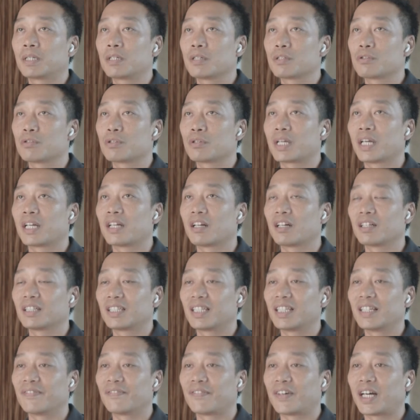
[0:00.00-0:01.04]
because you
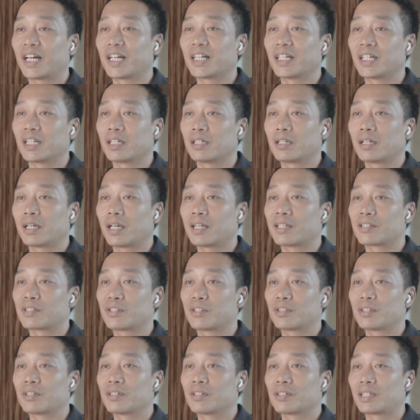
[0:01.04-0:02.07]
cannot define it
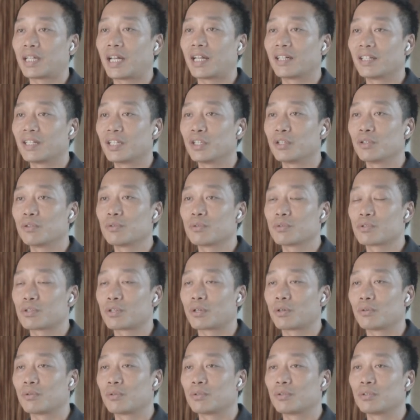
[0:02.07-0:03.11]
as that new,
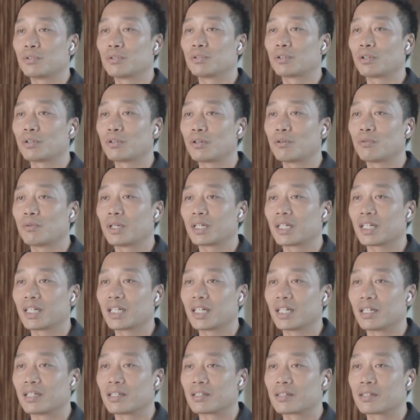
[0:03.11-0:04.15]
so you don't know what
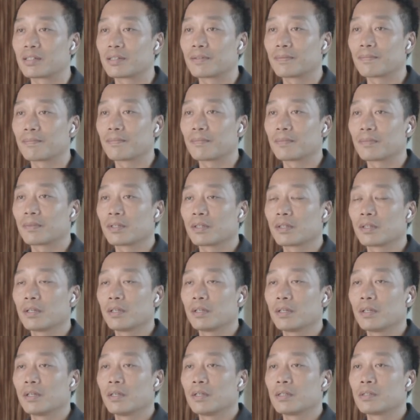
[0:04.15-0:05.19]
it is.
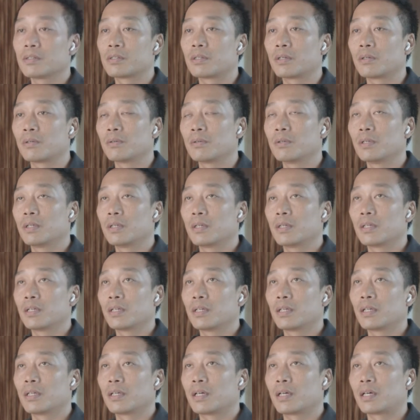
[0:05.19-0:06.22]
So
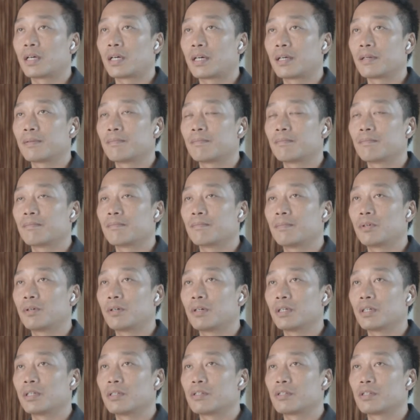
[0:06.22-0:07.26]
I'm
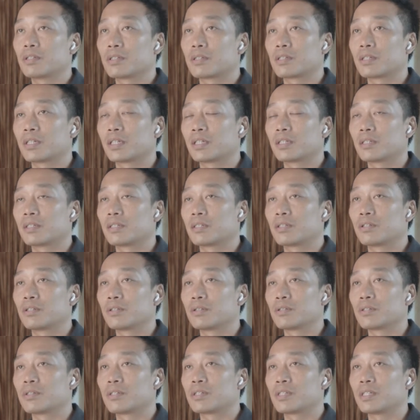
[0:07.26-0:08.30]
more interested
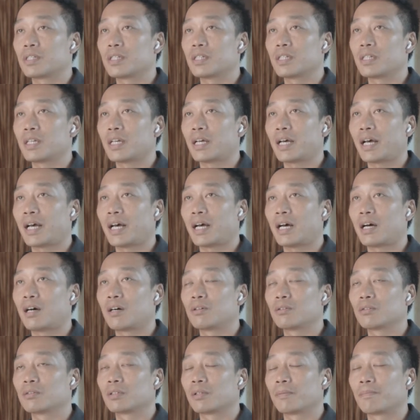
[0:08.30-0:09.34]
to see
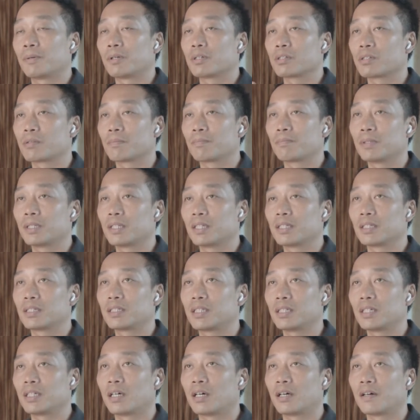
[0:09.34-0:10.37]
how the
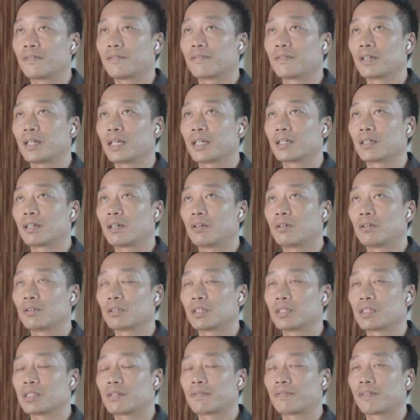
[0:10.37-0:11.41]
possibility of like
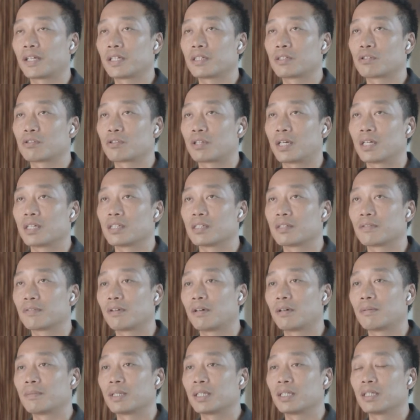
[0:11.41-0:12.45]
all these things
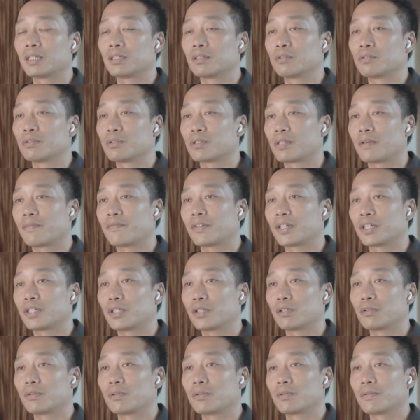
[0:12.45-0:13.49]
transform it into
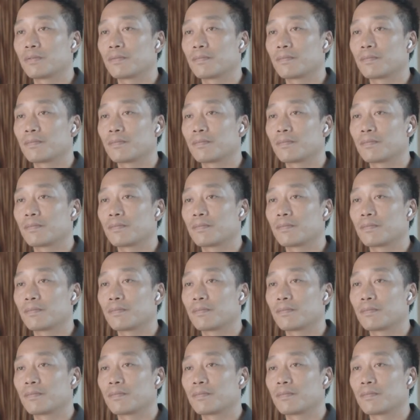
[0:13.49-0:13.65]
something new.